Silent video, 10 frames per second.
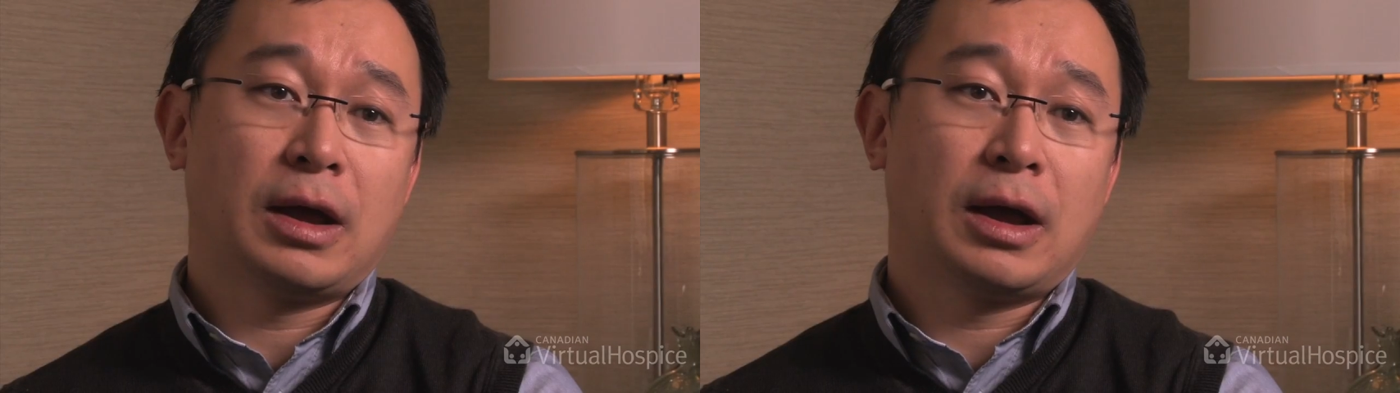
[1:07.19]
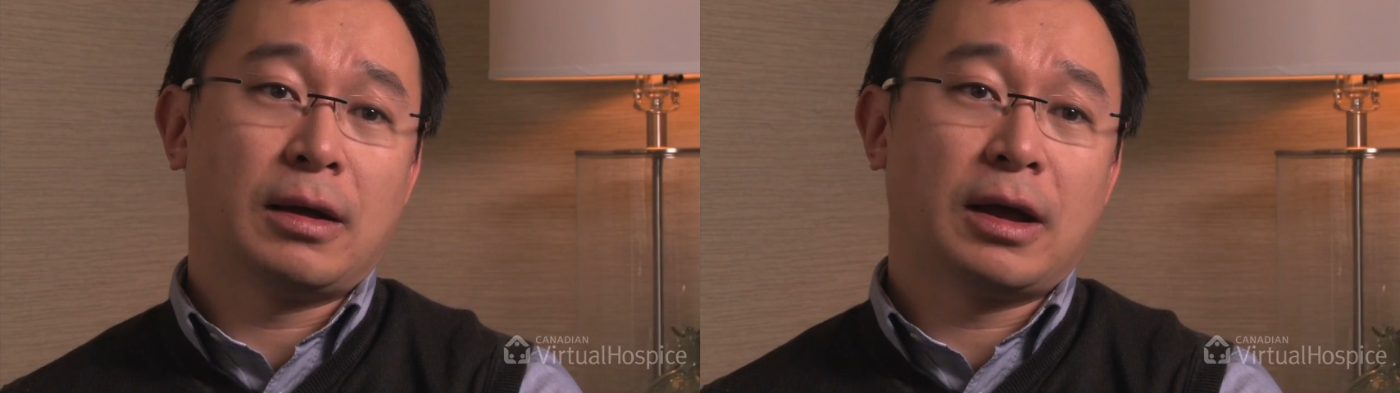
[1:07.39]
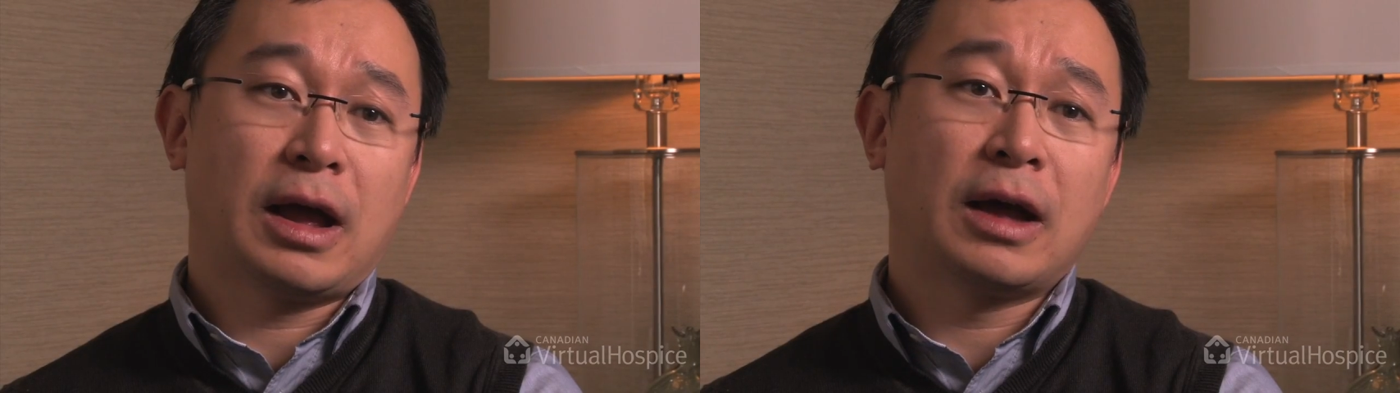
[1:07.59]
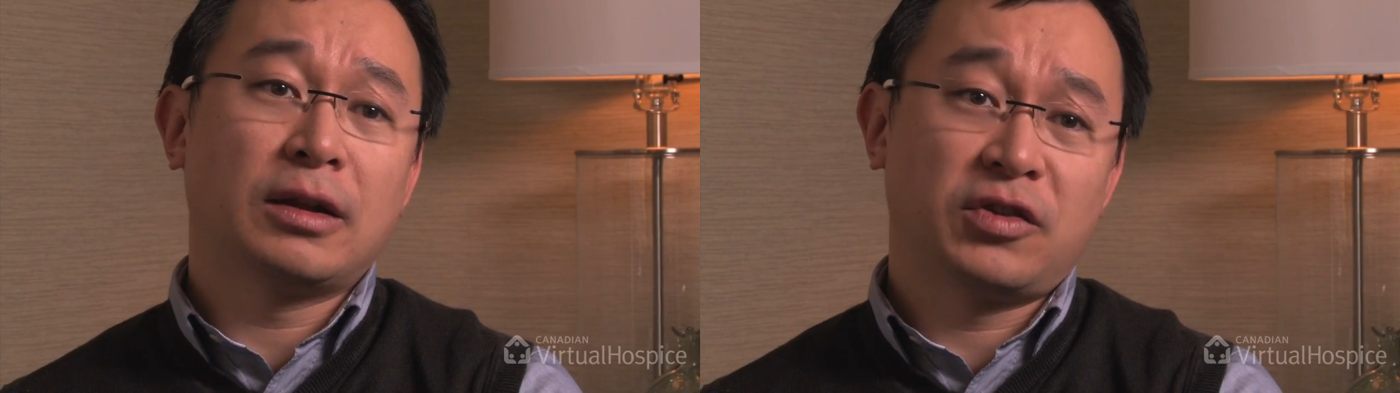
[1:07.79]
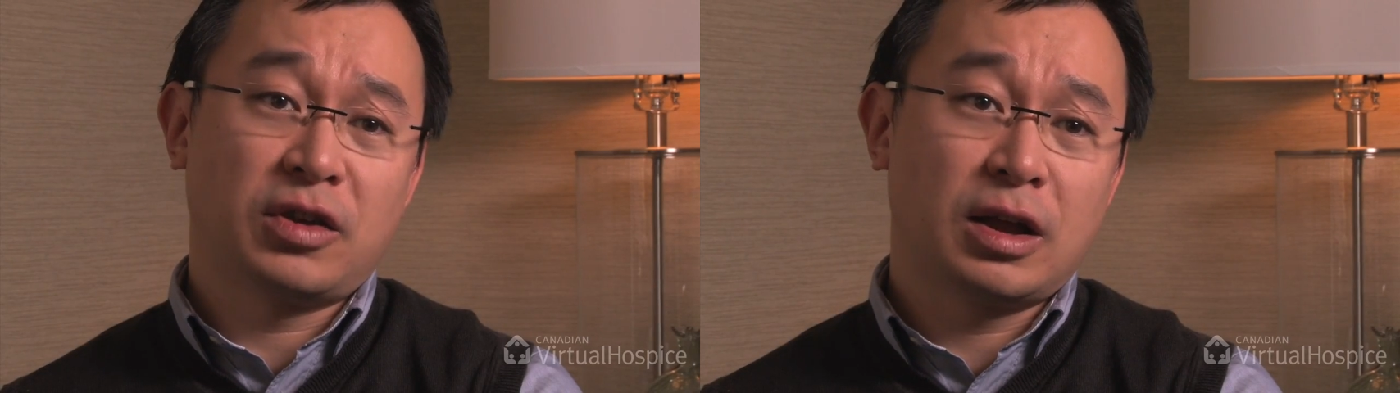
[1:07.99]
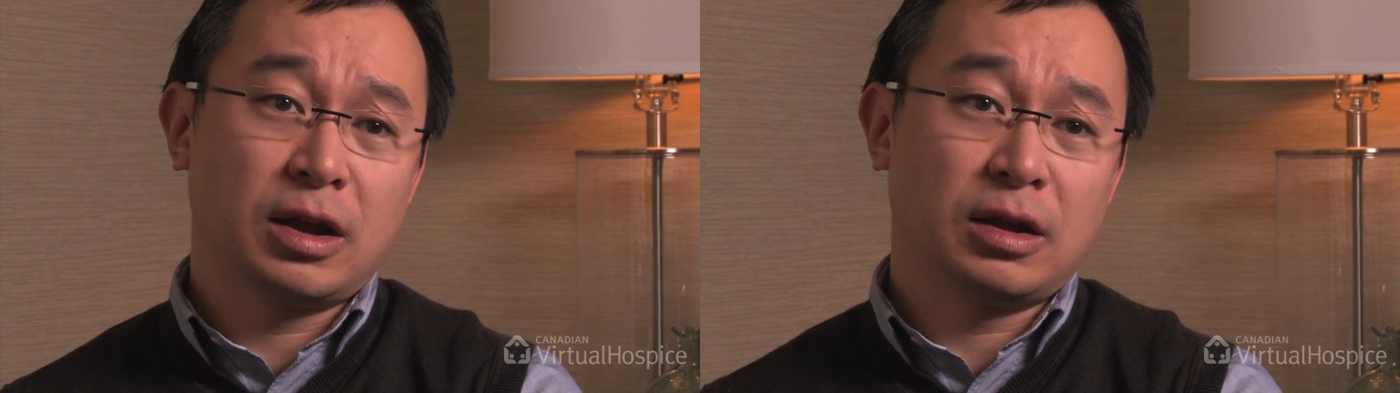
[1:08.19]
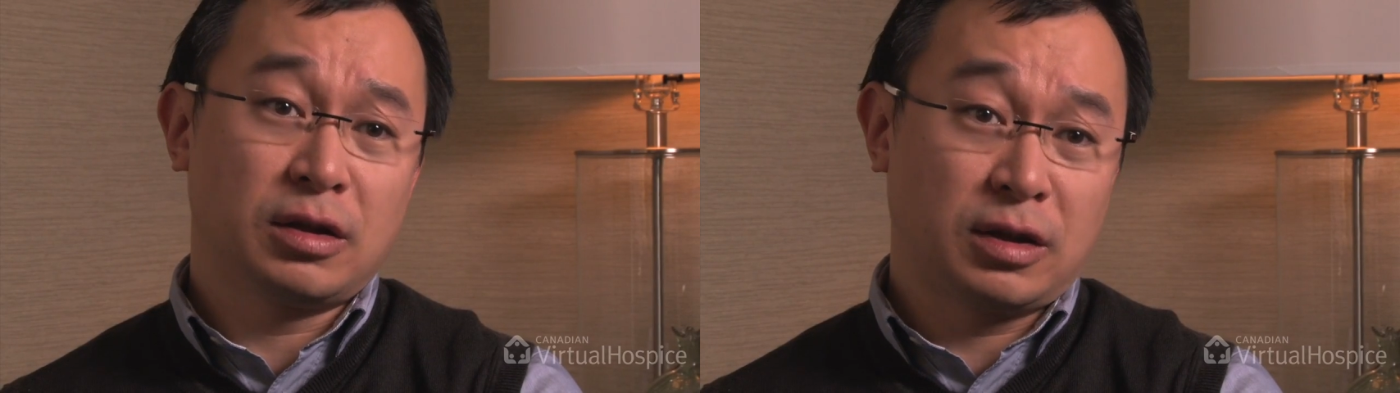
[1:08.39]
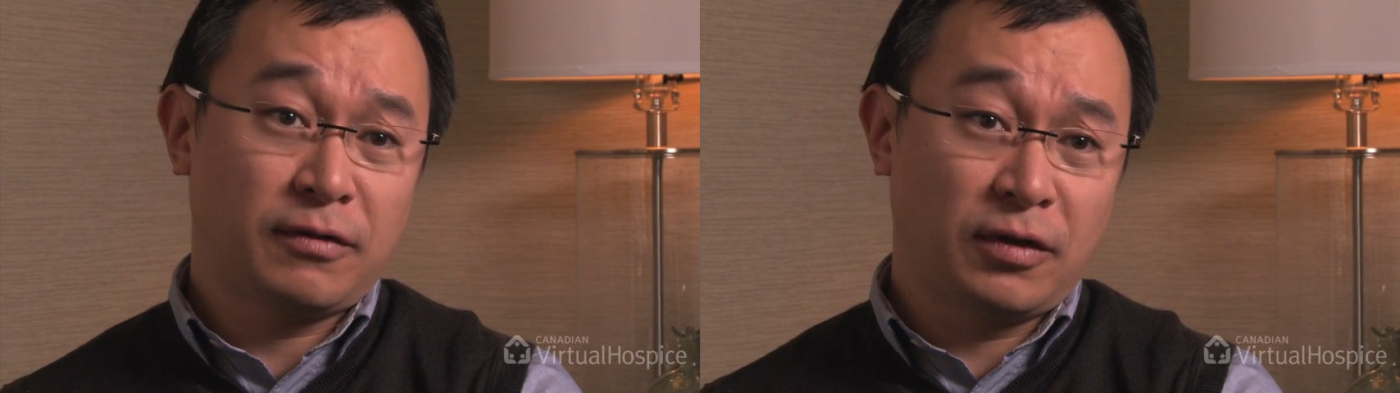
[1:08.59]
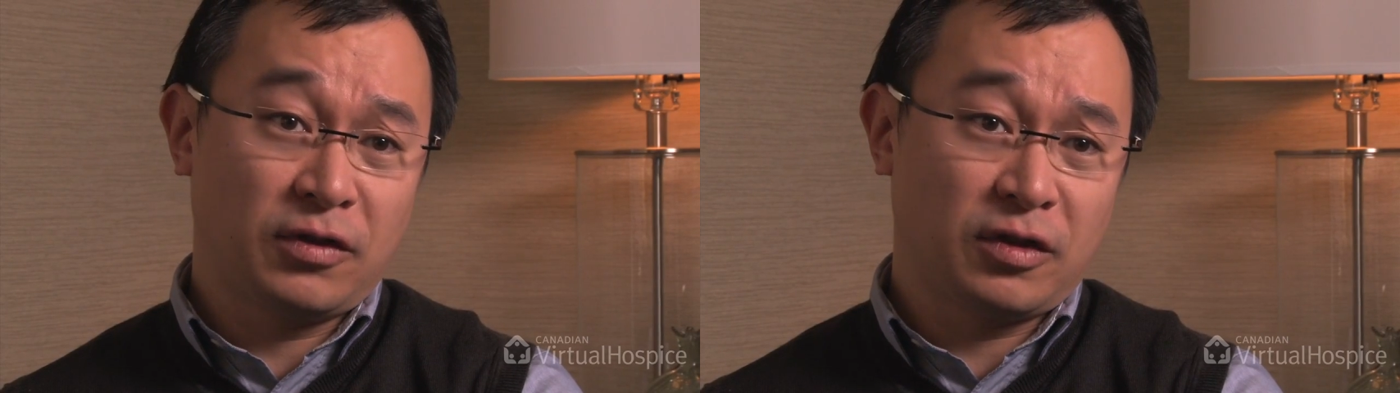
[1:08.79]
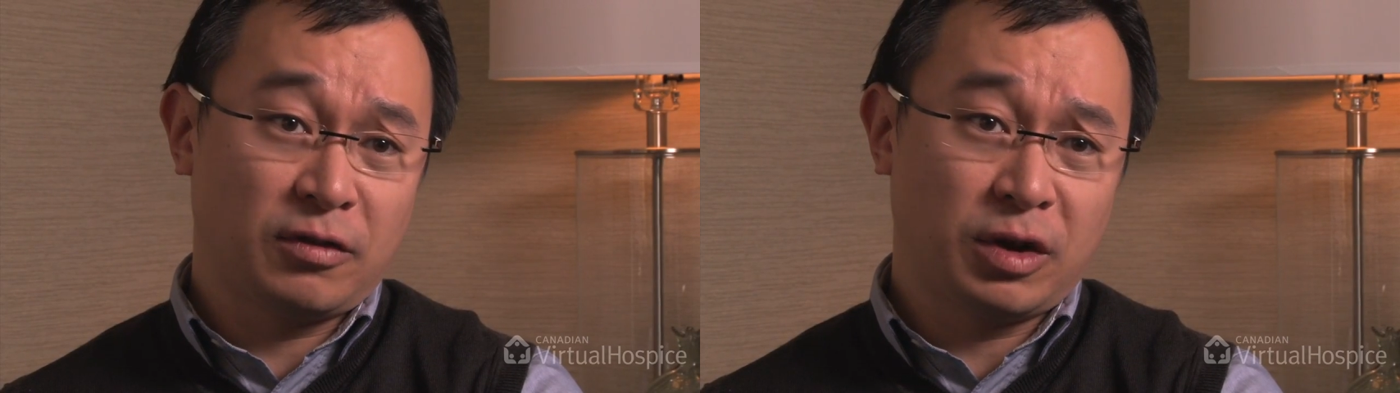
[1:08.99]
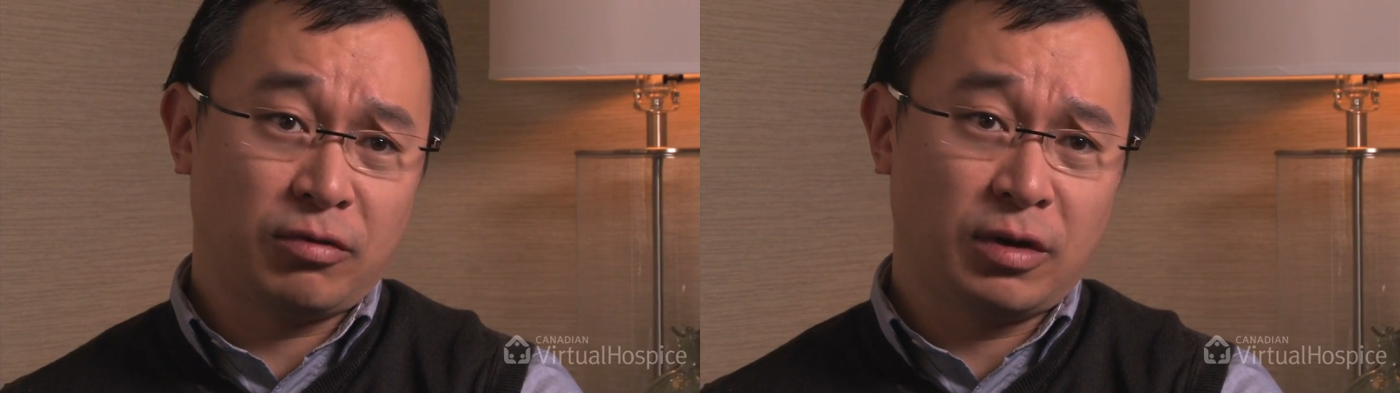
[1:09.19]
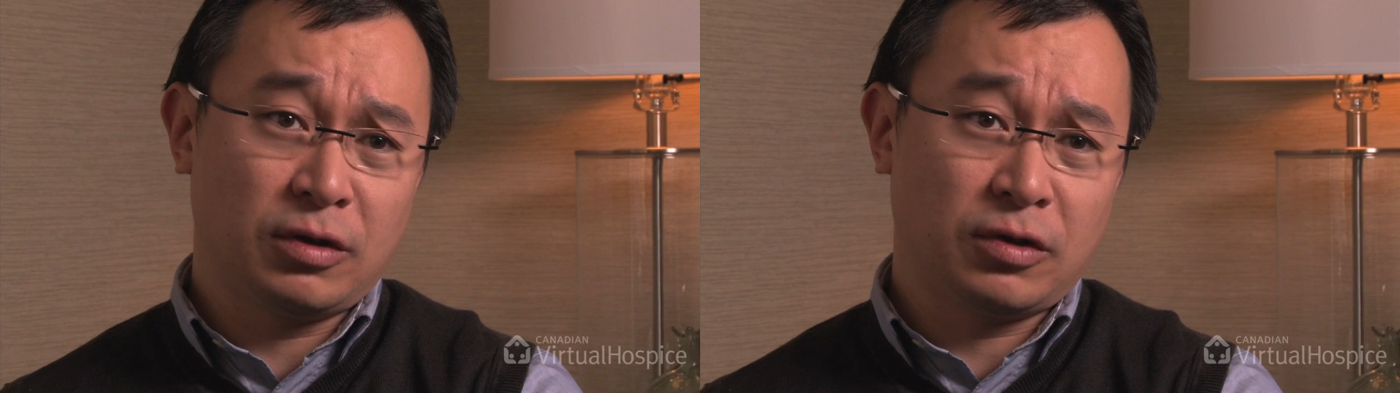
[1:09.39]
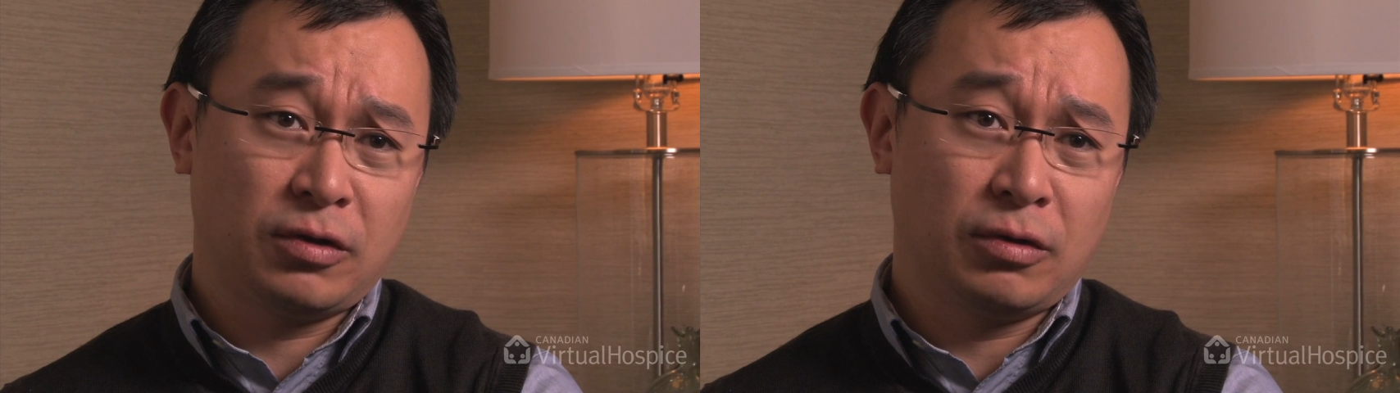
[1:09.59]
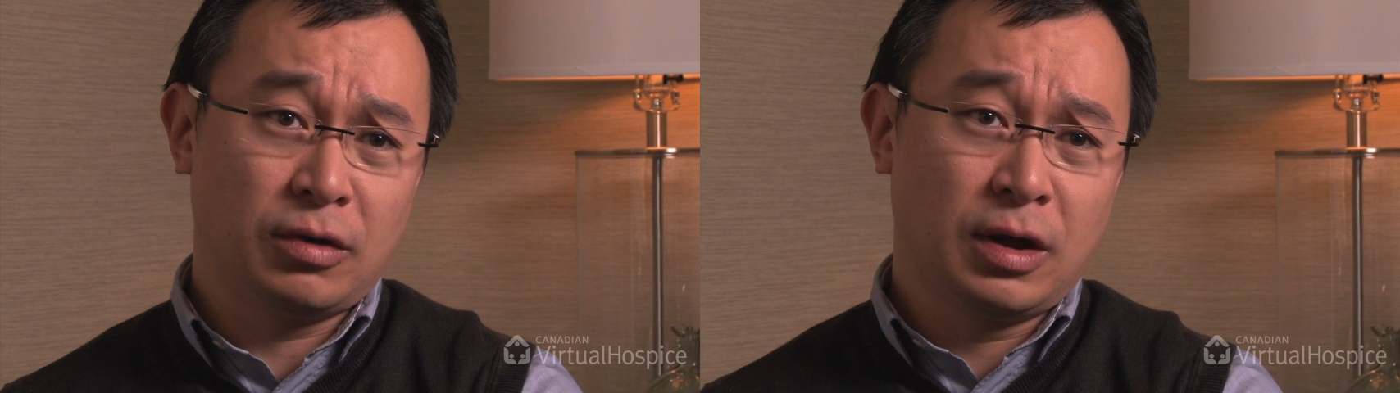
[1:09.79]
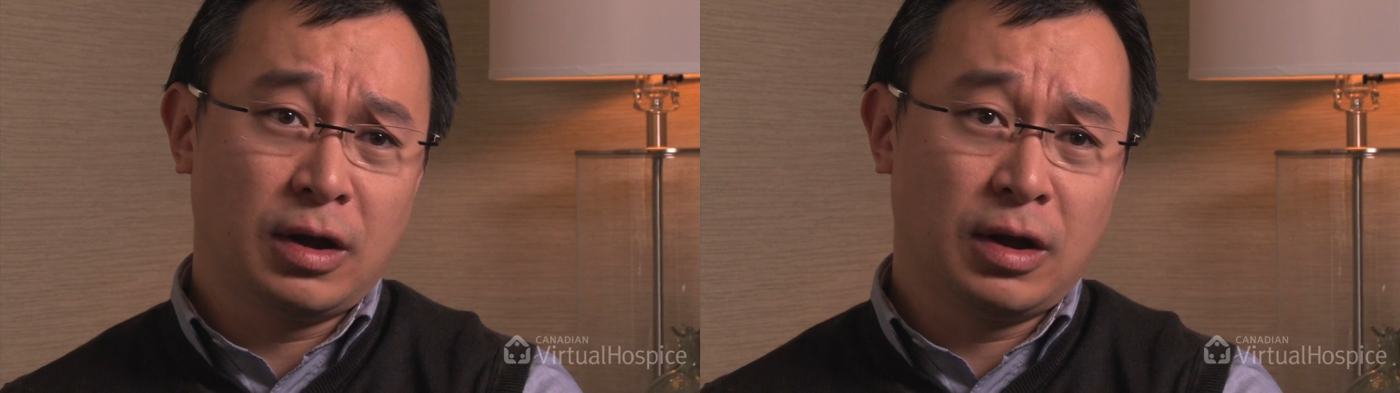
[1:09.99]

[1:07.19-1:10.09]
uh, understanding the differences between the two.